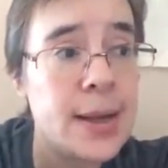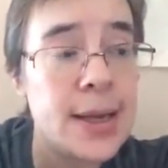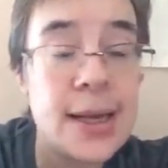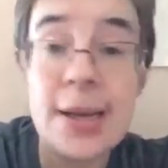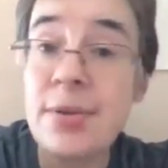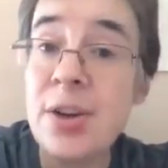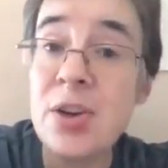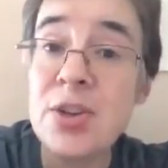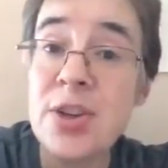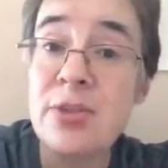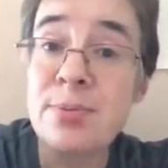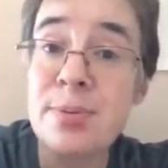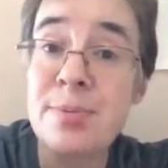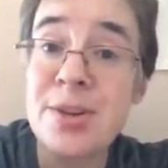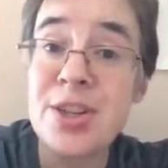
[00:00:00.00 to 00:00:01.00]
giving
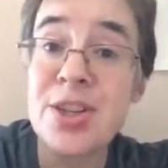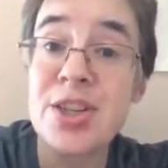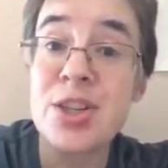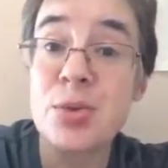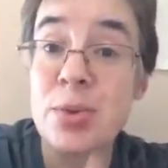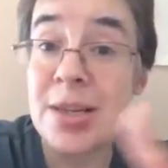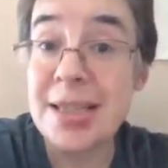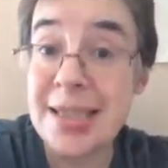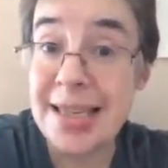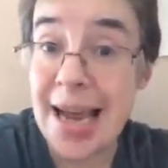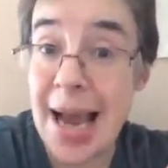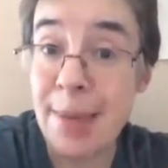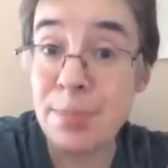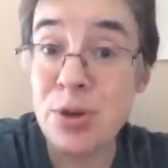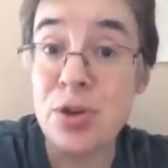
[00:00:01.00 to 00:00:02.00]
yourself permission to
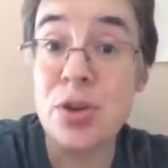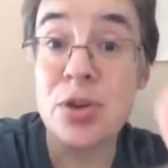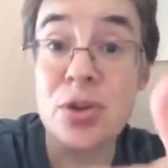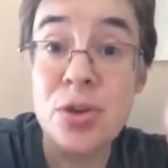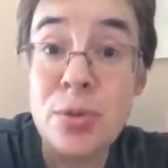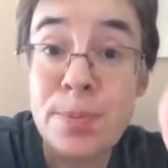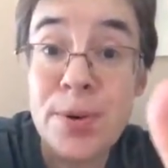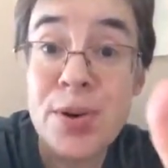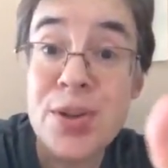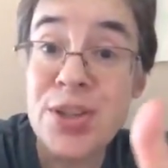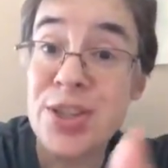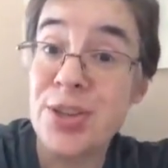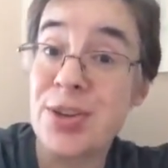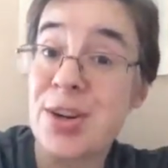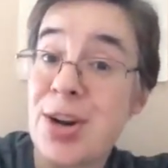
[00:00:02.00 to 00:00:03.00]
adapt to the new
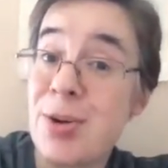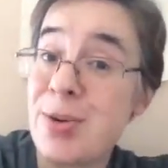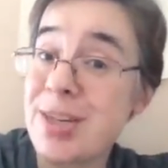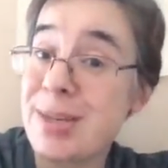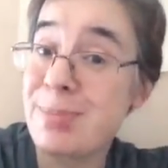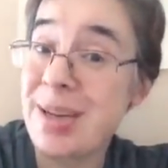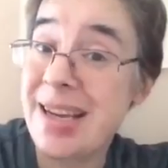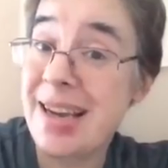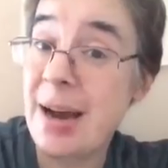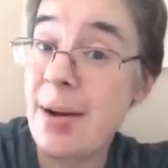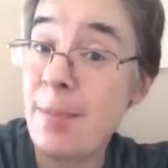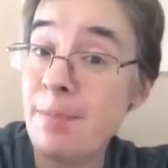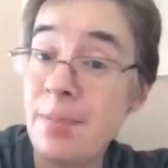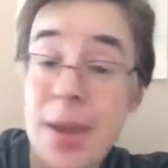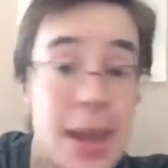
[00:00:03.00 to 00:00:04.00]
person you're going to
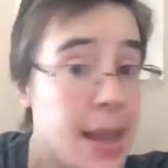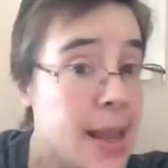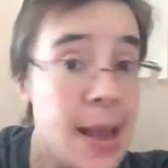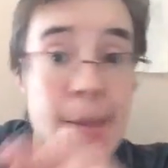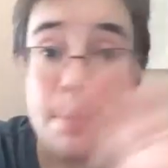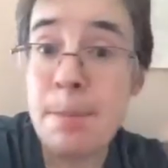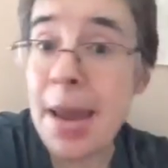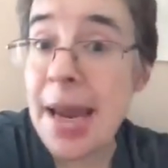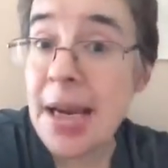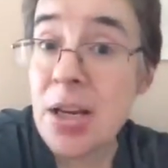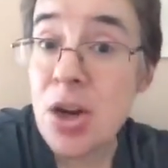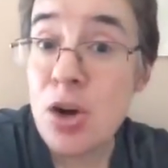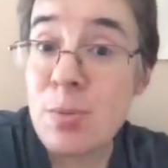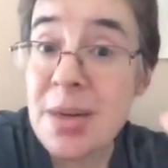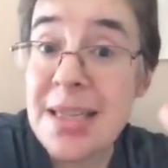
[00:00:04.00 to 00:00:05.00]
become, make
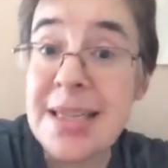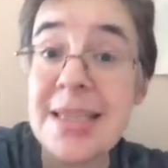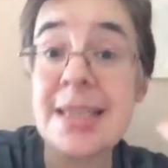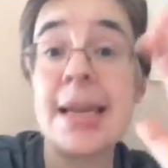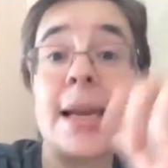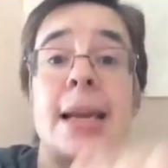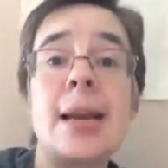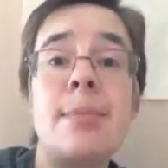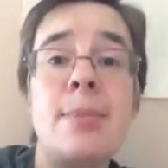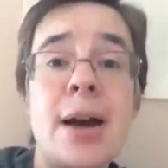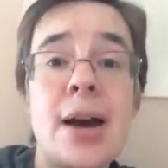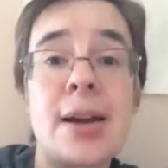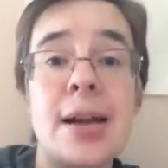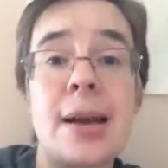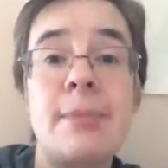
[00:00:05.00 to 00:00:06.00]
no mistake
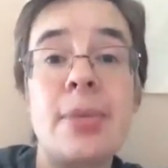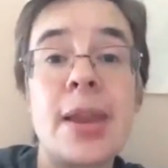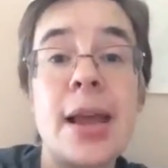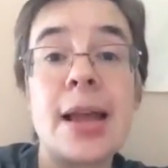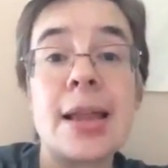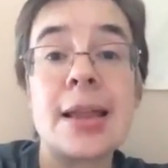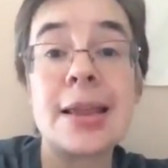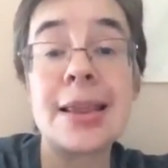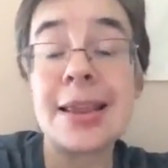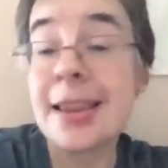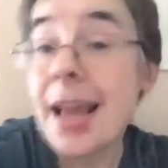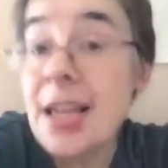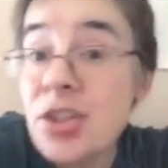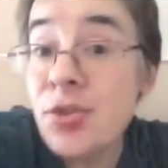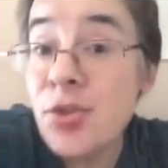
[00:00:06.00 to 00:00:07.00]
about it.
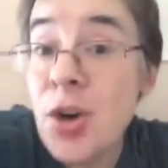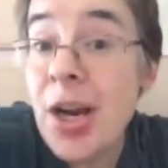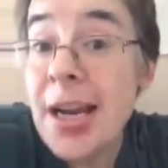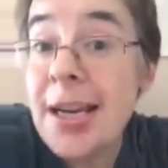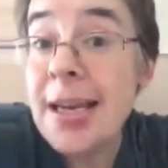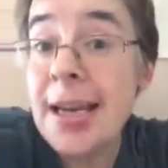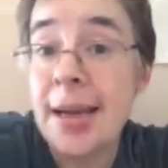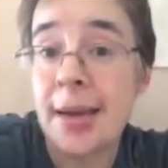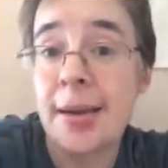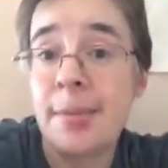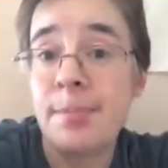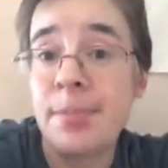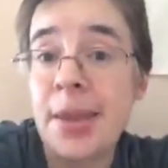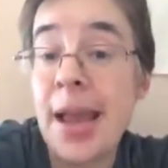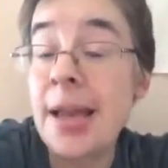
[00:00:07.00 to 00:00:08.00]
That's frightening.
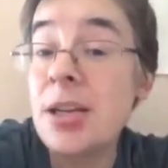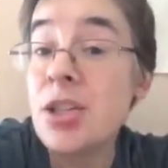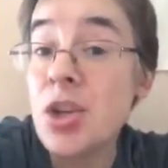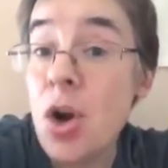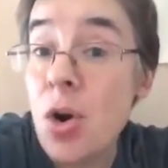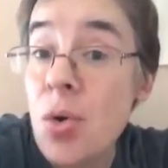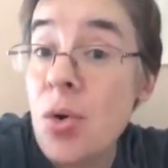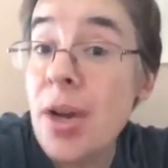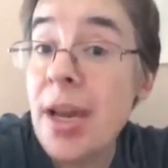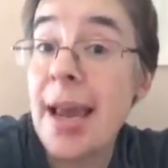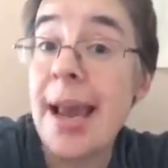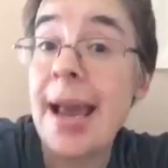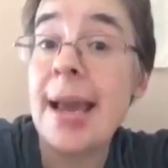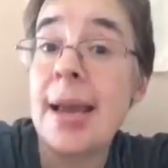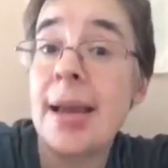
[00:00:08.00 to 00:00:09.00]
And it's
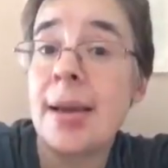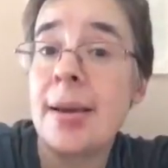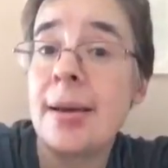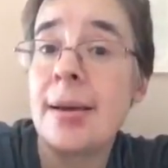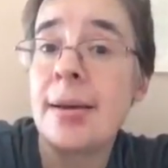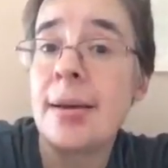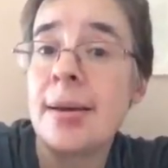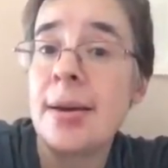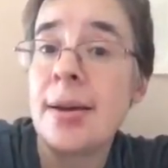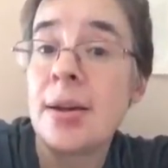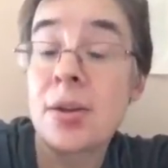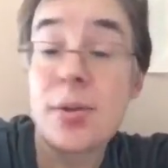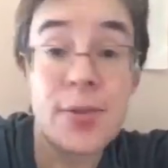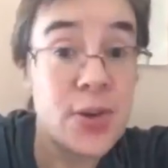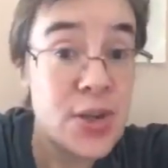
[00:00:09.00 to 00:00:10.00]
okay
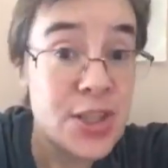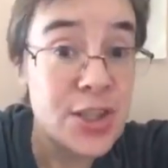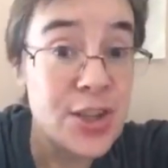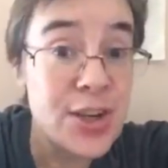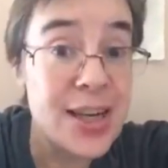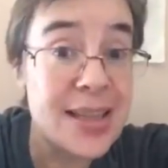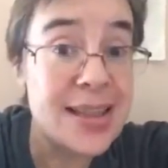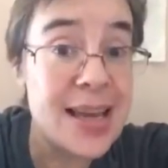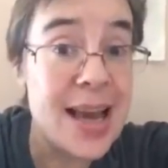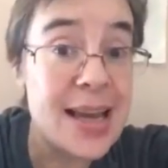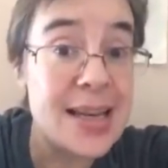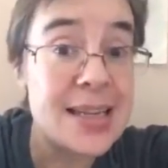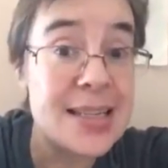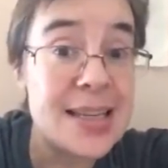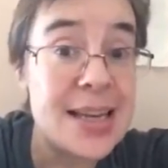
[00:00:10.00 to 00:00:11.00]
to first look at that
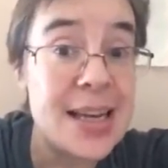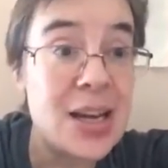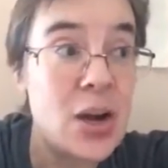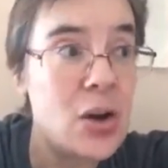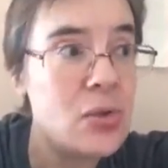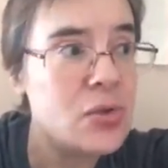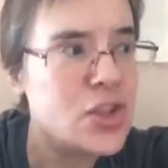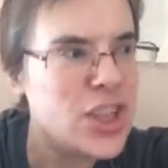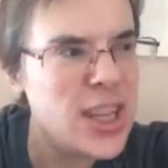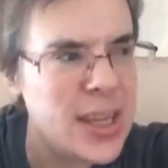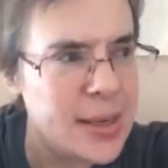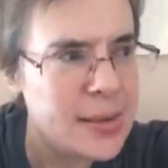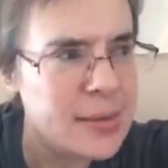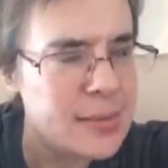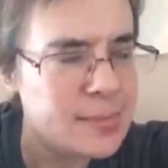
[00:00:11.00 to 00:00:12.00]
and say, oh, gee,